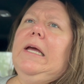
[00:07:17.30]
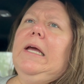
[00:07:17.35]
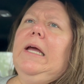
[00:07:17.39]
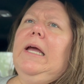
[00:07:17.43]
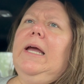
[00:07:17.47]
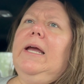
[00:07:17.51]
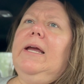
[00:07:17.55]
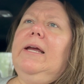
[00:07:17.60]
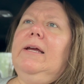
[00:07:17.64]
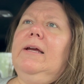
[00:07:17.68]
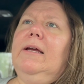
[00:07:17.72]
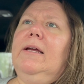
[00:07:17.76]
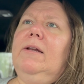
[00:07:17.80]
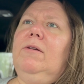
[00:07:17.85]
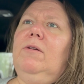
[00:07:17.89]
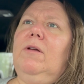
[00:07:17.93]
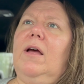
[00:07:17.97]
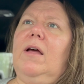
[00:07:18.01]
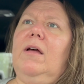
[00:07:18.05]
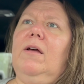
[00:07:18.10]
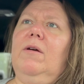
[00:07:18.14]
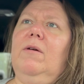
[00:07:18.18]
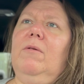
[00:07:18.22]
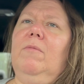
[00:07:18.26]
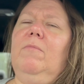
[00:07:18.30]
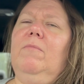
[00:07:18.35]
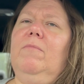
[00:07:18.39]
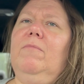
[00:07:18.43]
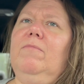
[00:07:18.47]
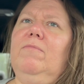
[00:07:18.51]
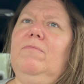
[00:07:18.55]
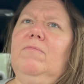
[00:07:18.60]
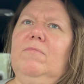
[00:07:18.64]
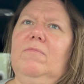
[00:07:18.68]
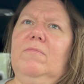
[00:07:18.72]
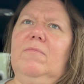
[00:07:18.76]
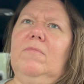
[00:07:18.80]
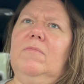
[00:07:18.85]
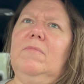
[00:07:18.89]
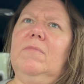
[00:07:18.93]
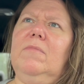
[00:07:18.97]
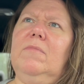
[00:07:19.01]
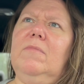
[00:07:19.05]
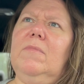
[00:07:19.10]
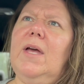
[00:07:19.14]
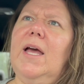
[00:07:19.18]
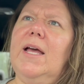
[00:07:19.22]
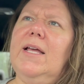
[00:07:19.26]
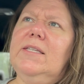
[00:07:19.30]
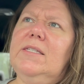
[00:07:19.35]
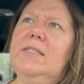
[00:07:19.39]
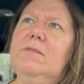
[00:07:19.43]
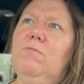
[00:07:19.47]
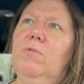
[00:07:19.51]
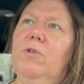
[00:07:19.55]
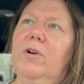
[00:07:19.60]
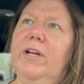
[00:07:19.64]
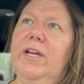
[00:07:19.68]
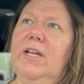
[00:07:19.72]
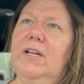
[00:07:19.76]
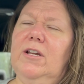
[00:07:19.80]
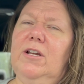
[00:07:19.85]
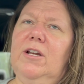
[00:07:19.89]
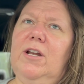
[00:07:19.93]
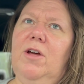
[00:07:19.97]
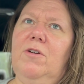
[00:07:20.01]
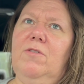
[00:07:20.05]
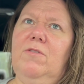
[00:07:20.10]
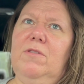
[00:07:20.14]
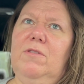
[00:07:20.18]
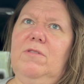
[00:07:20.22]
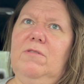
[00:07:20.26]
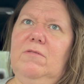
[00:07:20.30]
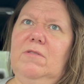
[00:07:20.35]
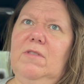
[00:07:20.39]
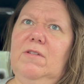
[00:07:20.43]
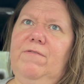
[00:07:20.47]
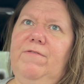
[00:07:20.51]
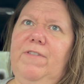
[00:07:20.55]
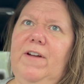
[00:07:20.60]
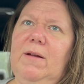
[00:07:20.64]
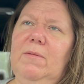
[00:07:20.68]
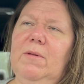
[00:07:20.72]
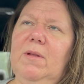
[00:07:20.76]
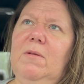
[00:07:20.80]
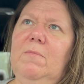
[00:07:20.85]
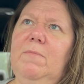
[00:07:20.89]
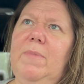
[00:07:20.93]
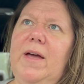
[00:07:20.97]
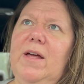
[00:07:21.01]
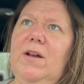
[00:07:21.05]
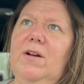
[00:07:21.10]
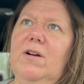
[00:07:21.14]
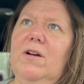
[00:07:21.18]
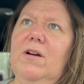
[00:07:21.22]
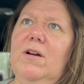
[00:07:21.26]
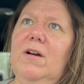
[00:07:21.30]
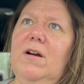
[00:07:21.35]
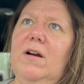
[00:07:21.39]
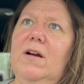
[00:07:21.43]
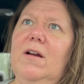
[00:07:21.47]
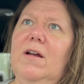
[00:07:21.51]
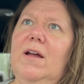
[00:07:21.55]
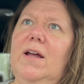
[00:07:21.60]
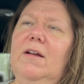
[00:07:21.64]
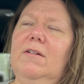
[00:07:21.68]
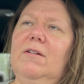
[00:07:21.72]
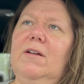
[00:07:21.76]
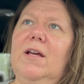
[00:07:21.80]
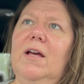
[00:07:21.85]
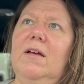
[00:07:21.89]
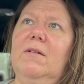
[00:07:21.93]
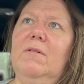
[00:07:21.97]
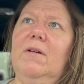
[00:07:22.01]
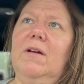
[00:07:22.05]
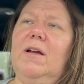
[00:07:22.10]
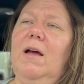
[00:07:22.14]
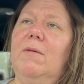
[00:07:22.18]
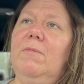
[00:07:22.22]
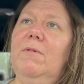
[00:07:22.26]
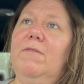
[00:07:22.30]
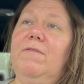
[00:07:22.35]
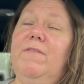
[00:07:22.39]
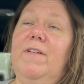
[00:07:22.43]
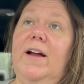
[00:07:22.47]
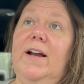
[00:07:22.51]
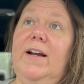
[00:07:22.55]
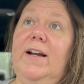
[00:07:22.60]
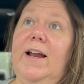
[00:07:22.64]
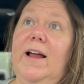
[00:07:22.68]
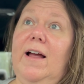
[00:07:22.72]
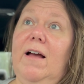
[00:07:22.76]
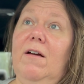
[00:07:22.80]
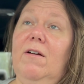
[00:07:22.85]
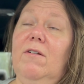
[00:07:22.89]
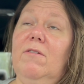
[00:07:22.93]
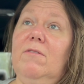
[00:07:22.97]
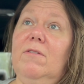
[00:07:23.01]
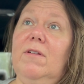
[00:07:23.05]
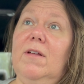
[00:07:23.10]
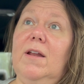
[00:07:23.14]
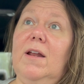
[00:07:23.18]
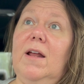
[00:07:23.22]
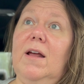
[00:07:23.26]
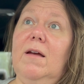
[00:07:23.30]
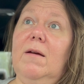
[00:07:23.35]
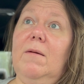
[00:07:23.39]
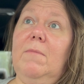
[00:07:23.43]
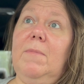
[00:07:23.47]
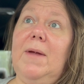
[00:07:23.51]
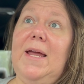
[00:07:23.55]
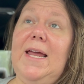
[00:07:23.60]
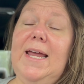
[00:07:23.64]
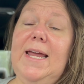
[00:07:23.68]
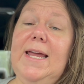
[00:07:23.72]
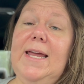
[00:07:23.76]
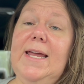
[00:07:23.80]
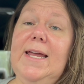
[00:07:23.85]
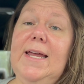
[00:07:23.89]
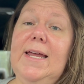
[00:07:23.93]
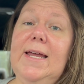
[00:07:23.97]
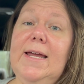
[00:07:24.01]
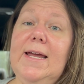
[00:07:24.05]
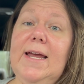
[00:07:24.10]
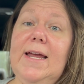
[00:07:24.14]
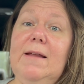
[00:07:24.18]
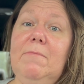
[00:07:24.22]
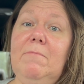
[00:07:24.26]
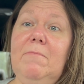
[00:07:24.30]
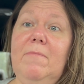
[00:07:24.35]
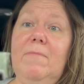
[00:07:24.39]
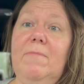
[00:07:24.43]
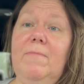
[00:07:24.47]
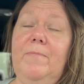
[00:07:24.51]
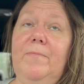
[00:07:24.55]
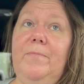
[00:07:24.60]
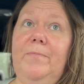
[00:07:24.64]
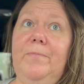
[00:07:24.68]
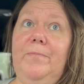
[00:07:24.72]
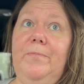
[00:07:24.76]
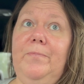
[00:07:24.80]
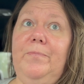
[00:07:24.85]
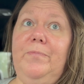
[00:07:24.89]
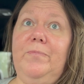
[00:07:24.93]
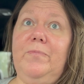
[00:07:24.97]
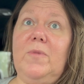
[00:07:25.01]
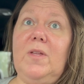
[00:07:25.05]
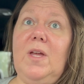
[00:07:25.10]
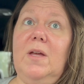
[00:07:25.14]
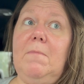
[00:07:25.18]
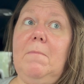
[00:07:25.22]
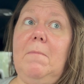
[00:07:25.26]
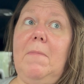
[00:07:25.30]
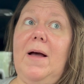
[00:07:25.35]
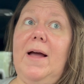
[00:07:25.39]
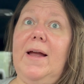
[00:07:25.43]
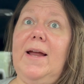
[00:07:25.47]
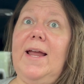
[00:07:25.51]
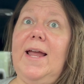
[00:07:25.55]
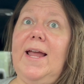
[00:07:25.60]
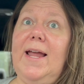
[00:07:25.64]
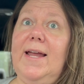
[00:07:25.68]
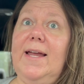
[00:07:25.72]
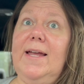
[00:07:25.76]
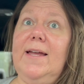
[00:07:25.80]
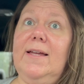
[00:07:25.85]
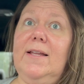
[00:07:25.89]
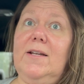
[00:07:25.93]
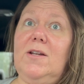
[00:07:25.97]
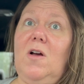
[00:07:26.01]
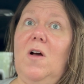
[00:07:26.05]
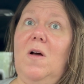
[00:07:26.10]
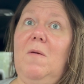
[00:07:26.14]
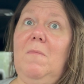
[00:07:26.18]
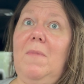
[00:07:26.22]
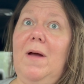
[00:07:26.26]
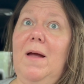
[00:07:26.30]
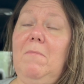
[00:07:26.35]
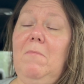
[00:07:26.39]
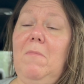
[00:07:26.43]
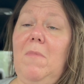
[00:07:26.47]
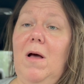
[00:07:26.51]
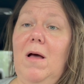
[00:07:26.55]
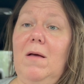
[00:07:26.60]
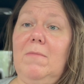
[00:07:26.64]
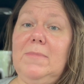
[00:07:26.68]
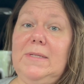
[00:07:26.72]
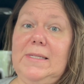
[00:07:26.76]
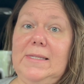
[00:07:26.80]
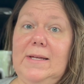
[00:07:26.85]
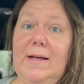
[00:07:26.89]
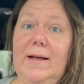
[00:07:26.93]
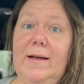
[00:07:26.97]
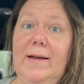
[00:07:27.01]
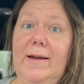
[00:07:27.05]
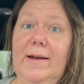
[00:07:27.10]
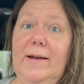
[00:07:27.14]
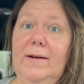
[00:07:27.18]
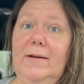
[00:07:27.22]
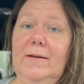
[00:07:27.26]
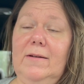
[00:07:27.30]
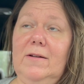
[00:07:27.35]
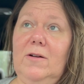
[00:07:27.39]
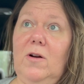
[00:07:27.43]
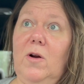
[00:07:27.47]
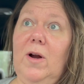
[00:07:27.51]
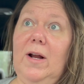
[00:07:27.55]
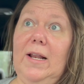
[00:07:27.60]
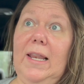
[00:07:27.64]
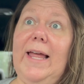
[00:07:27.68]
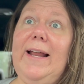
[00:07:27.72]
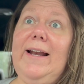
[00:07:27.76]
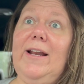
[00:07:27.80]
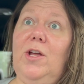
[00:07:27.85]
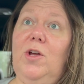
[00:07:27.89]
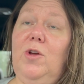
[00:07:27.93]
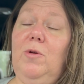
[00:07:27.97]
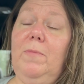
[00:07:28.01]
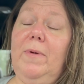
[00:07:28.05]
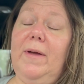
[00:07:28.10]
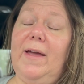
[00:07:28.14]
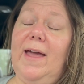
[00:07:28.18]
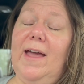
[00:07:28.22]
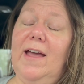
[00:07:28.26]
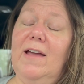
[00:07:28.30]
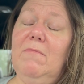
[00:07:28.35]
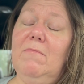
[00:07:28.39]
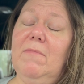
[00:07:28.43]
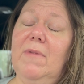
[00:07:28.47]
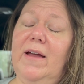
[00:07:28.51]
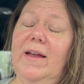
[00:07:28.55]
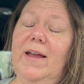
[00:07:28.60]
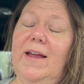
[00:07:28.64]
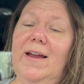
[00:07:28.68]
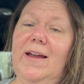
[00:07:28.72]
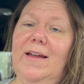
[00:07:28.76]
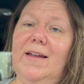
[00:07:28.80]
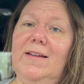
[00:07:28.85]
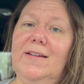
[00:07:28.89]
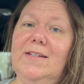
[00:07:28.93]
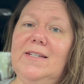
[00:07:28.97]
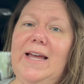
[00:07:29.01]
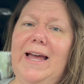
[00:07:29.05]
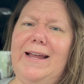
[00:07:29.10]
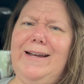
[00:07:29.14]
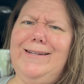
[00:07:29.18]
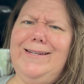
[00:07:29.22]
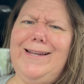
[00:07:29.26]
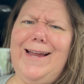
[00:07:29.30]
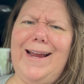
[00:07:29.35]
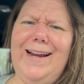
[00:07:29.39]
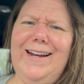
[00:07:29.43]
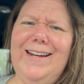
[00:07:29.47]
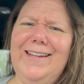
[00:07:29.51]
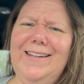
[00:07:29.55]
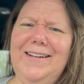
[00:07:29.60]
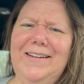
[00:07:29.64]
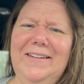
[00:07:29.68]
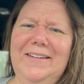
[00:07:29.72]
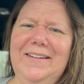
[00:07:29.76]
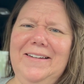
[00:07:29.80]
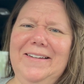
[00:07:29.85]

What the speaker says: And as we're getting to know the family better, it come to find out, he and my aunt on my mom's side, or a lady who became my aunt, had dated